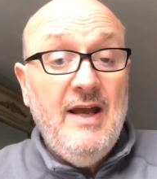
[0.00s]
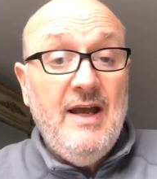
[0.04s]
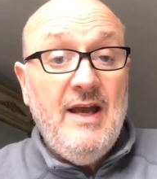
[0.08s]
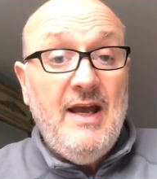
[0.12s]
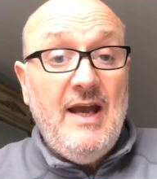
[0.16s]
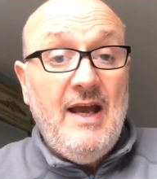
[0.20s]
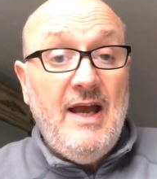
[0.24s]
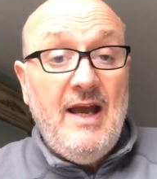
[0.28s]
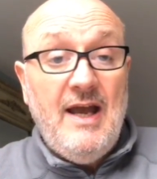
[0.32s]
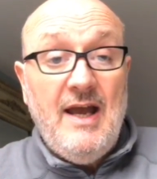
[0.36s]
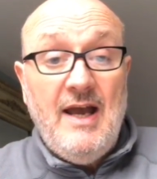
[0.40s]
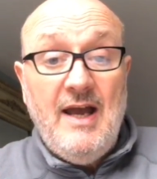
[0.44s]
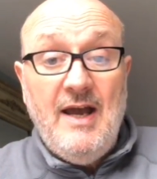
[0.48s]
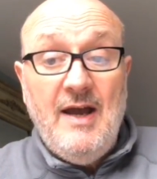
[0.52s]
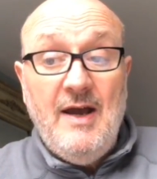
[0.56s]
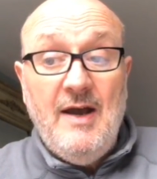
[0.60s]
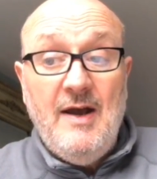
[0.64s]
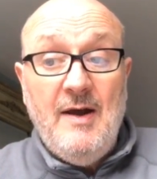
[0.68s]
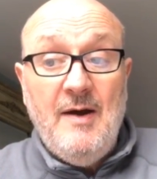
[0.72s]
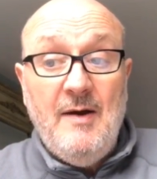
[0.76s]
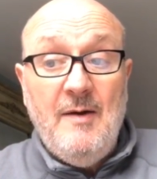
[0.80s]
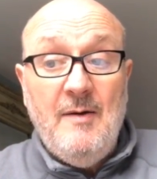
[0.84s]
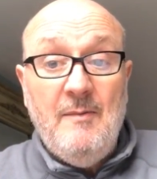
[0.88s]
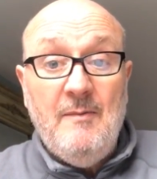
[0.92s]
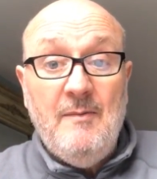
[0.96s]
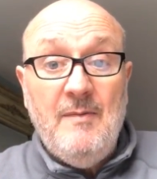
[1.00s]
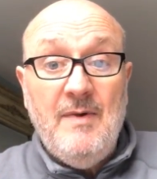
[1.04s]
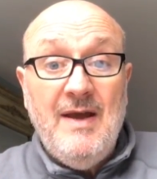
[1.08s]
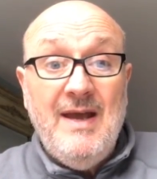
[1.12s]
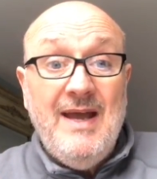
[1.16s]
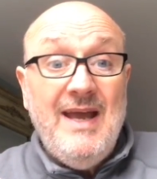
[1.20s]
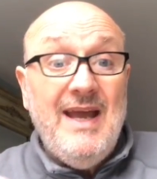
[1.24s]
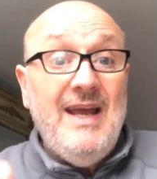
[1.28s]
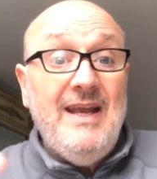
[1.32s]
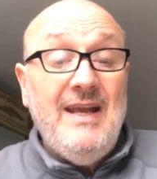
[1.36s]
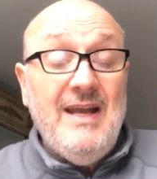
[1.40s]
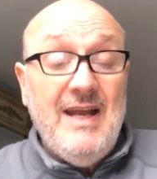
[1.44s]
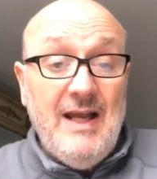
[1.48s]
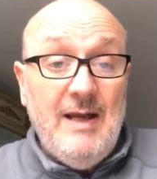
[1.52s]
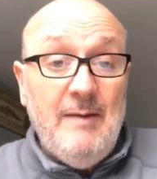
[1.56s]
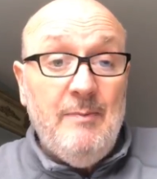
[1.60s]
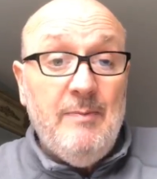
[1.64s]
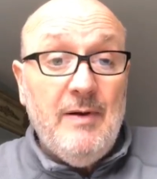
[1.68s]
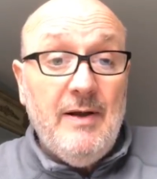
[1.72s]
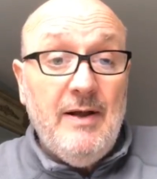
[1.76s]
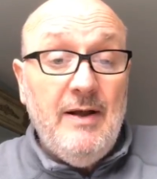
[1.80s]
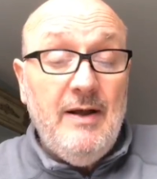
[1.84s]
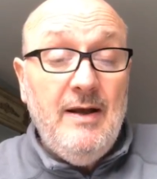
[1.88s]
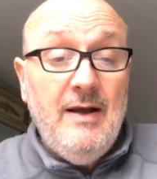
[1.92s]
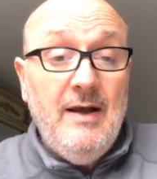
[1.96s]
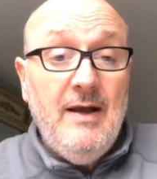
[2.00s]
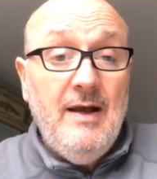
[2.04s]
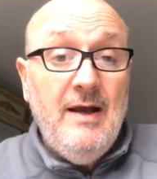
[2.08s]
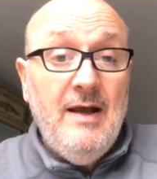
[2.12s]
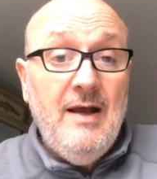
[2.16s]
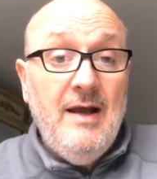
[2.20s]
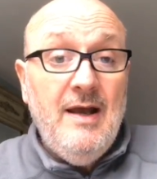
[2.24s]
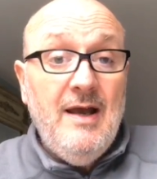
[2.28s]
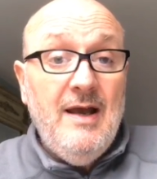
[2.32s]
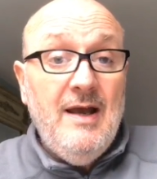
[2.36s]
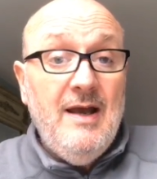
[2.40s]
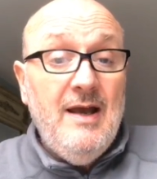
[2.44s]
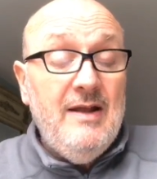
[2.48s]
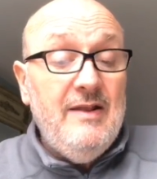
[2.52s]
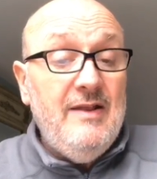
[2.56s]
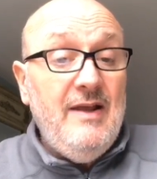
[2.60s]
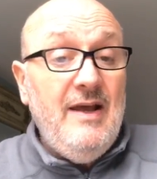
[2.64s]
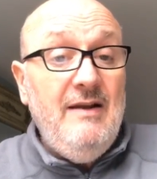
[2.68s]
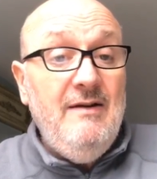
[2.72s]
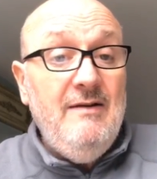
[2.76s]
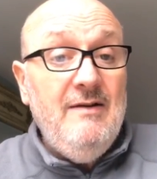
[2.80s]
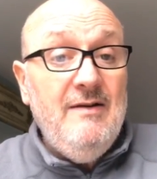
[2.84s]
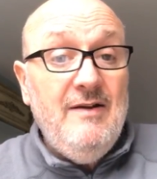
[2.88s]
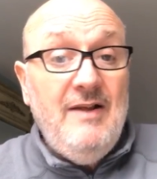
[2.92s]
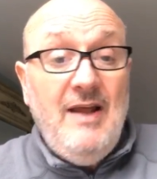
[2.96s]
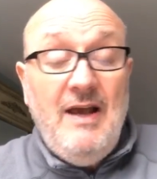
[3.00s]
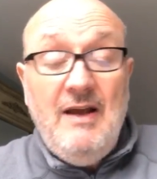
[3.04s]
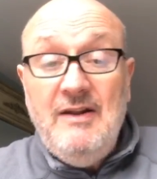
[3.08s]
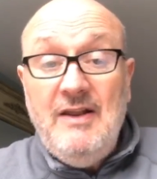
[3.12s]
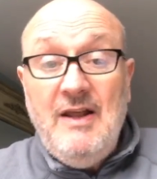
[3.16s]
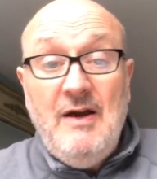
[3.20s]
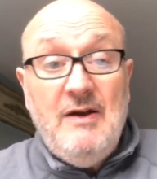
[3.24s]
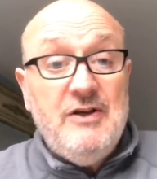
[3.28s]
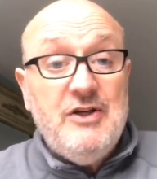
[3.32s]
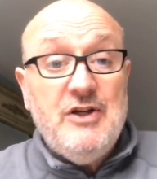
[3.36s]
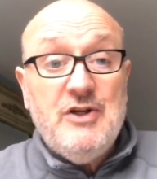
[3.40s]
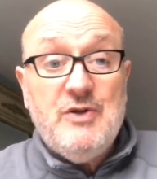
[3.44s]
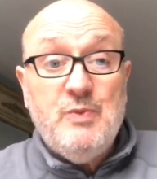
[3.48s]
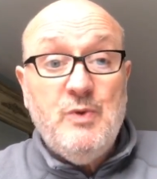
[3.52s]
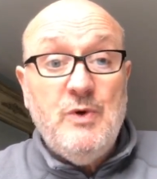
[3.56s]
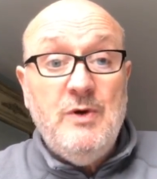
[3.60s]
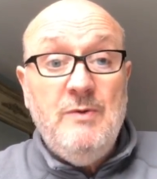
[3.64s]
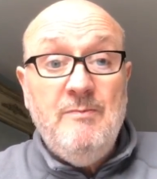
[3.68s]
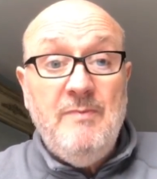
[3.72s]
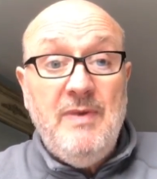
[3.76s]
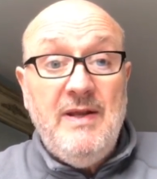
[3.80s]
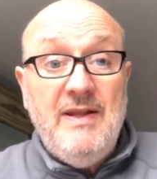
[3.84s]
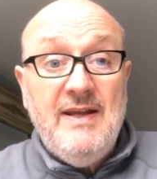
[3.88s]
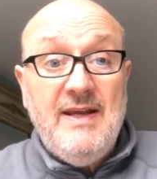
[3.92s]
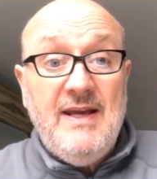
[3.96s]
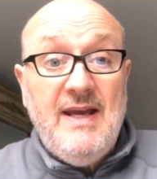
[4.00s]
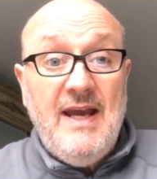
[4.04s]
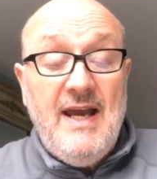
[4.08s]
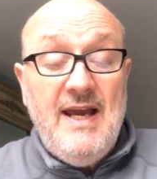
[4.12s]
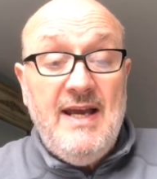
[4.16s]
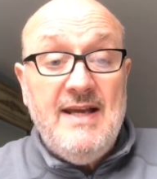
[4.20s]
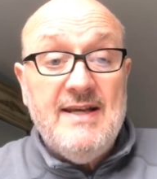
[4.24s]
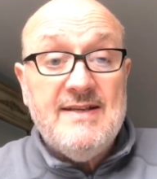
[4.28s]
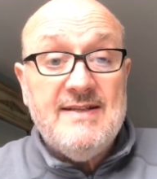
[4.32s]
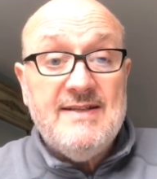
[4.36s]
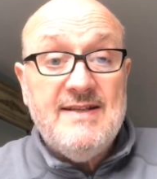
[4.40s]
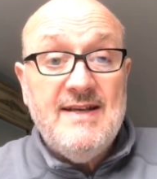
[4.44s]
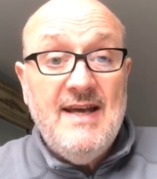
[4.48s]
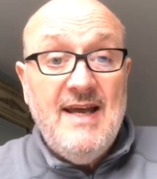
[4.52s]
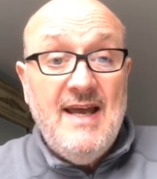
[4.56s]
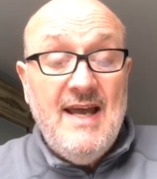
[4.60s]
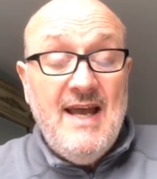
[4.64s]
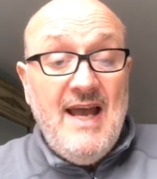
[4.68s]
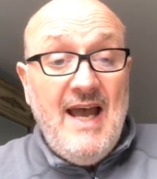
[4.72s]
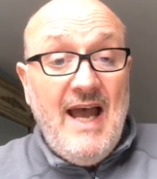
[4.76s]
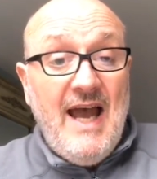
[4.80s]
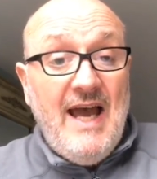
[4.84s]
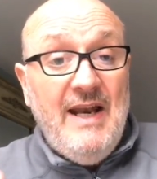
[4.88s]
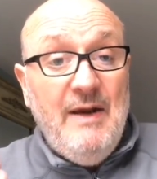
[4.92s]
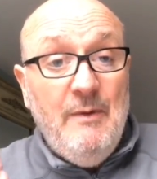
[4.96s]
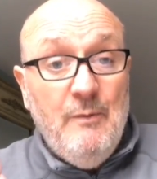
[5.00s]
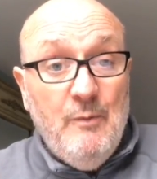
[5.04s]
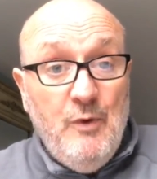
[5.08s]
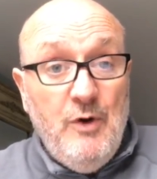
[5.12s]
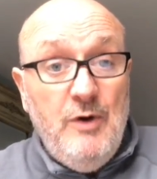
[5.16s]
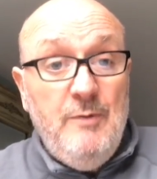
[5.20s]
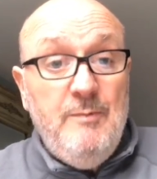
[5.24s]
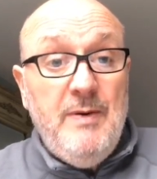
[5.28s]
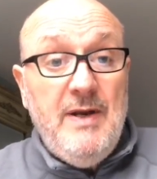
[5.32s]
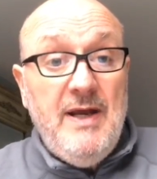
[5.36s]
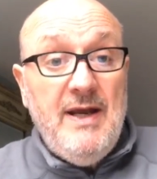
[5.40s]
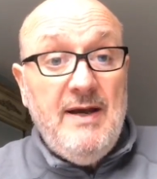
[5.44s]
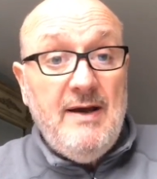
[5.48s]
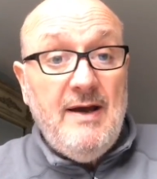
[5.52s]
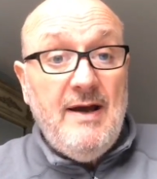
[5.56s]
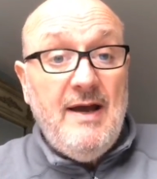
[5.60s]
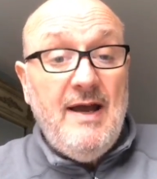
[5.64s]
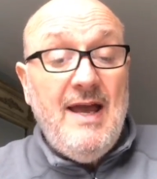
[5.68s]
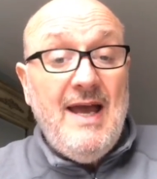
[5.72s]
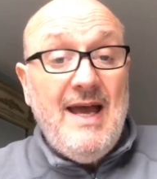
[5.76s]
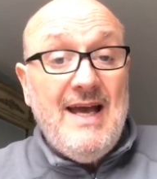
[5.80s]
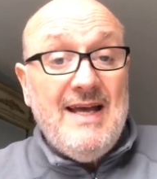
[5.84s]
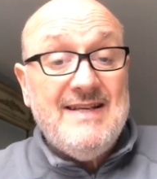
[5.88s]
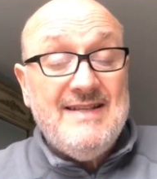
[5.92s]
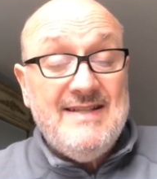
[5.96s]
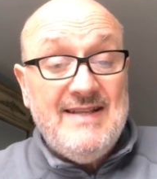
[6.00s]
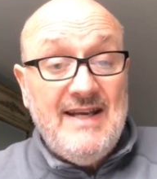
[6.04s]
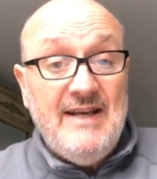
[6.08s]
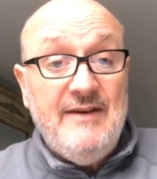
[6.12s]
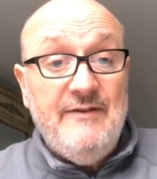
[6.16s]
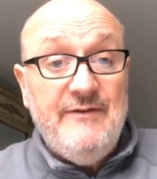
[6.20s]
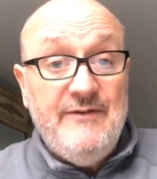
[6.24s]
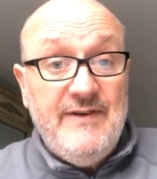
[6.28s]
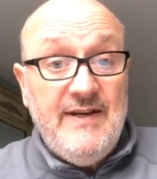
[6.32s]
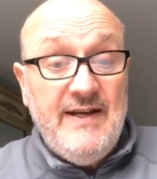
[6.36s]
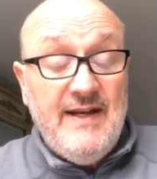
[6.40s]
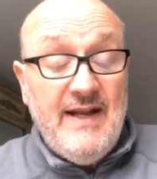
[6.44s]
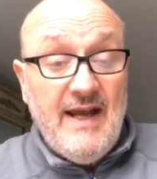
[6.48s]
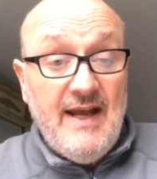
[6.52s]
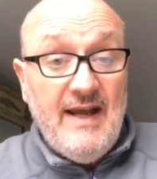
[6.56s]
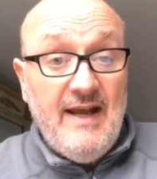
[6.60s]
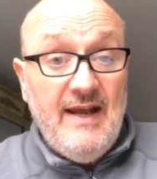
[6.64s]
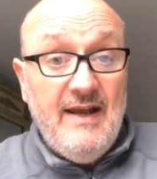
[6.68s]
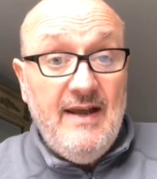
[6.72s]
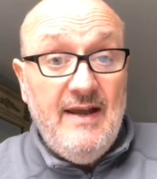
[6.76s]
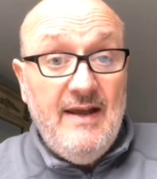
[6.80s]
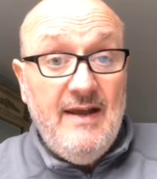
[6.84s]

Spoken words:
enabling, then that just wouldn't be the case. And it would be a safety net.